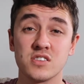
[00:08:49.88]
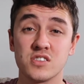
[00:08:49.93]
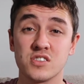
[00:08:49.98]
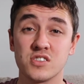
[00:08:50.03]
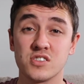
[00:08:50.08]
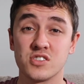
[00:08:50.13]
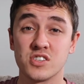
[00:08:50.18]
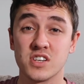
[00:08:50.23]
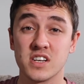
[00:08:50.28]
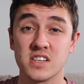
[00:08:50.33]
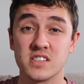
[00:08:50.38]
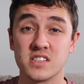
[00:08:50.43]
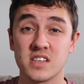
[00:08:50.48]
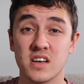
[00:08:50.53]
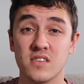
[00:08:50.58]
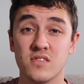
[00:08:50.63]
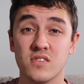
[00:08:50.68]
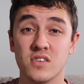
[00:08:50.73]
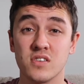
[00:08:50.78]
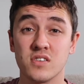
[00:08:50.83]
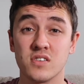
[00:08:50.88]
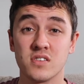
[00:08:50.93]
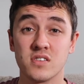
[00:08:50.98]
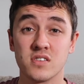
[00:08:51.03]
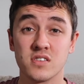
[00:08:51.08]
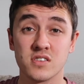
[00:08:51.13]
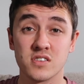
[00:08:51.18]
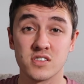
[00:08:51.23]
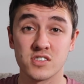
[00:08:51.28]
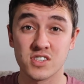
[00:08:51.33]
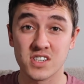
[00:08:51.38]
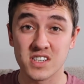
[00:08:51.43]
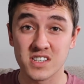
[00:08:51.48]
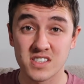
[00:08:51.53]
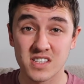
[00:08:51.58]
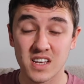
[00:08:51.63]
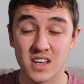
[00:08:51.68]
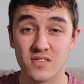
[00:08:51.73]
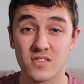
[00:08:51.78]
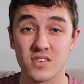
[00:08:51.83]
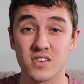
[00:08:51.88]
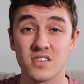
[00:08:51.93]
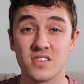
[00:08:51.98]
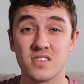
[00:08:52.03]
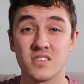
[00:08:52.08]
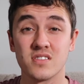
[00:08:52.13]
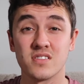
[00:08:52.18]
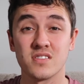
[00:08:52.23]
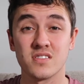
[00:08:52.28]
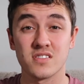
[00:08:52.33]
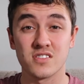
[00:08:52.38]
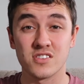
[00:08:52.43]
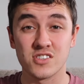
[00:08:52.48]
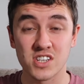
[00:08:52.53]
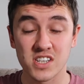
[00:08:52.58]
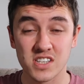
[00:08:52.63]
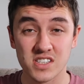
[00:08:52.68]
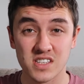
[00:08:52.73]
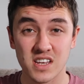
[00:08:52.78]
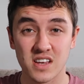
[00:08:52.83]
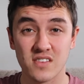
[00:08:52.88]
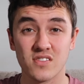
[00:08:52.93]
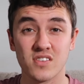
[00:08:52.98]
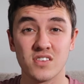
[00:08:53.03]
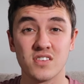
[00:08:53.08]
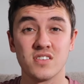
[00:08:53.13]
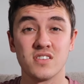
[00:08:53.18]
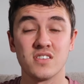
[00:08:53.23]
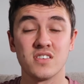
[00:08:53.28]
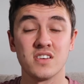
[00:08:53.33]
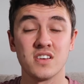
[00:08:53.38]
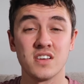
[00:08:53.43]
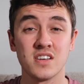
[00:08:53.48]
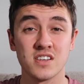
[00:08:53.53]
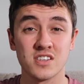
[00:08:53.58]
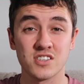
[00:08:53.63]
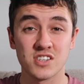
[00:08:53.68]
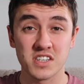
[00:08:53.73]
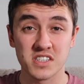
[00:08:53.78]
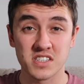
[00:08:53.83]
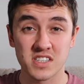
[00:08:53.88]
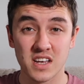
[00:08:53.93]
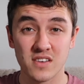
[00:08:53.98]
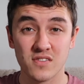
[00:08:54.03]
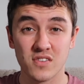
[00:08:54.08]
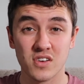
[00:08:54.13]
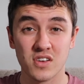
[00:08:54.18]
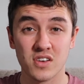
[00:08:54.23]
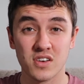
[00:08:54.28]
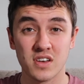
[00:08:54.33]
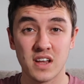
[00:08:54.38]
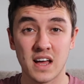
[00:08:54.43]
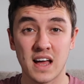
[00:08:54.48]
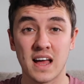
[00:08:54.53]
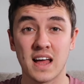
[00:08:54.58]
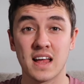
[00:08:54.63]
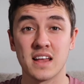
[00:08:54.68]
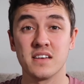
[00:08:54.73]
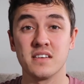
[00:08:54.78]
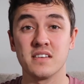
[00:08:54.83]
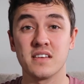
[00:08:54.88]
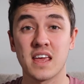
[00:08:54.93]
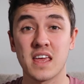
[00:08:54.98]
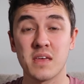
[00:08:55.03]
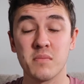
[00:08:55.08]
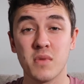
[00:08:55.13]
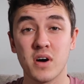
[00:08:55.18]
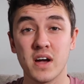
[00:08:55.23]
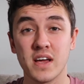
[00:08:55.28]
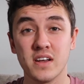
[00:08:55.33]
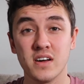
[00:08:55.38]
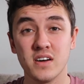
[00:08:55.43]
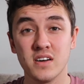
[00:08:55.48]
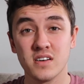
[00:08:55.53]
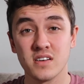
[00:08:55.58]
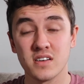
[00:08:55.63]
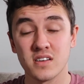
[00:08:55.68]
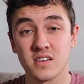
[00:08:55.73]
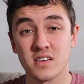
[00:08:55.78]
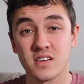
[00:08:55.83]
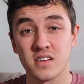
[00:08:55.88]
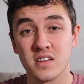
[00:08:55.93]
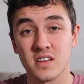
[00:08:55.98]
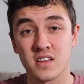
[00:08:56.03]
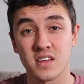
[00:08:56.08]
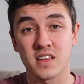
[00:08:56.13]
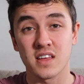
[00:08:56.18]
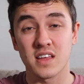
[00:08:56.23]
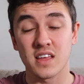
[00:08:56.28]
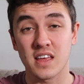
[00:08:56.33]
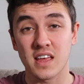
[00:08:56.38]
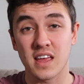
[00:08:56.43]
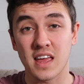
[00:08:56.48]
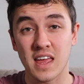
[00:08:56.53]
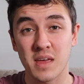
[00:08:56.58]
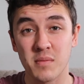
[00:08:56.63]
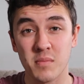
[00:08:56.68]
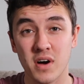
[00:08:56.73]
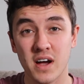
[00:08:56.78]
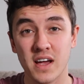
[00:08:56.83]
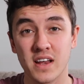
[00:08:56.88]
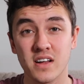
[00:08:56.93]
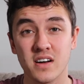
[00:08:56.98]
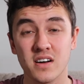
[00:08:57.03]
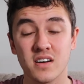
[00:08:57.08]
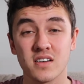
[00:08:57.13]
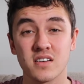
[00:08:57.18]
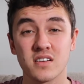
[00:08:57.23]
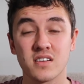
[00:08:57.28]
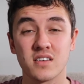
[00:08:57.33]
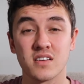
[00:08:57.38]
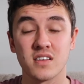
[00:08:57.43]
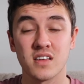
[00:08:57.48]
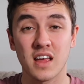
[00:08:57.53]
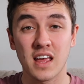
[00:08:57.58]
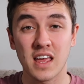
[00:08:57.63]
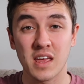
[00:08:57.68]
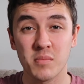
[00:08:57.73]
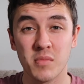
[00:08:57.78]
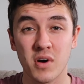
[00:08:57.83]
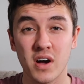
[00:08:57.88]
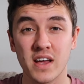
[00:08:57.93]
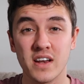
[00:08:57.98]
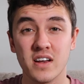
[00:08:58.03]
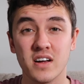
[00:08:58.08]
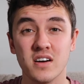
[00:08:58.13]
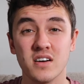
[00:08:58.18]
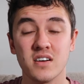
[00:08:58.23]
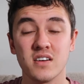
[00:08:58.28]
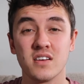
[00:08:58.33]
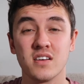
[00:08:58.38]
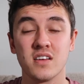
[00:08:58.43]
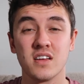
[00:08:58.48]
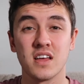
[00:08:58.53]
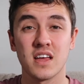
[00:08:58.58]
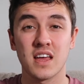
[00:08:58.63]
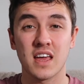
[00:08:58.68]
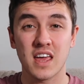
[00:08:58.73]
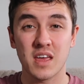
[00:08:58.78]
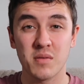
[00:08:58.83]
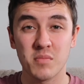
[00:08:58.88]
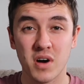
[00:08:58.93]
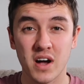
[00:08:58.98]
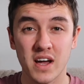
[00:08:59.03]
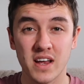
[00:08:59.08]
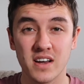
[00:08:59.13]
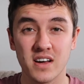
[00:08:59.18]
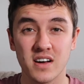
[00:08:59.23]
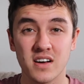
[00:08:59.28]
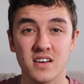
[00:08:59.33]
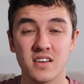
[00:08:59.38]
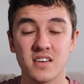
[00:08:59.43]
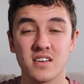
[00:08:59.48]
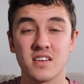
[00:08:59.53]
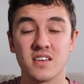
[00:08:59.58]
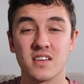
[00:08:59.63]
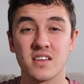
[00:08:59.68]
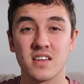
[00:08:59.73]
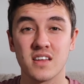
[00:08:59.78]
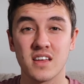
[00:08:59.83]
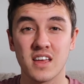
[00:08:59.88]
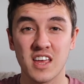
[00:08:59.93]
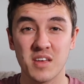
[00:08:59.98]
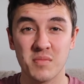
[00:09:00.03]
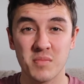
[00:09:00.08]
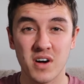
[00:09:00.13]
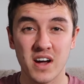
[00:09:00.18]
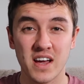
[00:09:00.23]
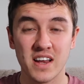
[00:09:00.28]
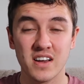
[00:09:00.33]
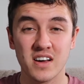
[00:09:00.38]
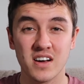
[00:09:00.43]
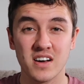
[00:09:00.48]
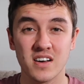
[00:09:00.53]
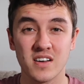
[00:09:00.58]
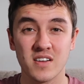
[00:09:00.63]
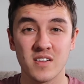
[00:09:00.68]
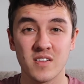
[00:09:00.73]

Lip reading: G7, G7, G7, G7, and E minor, E minor, E minor, E minor, E minor,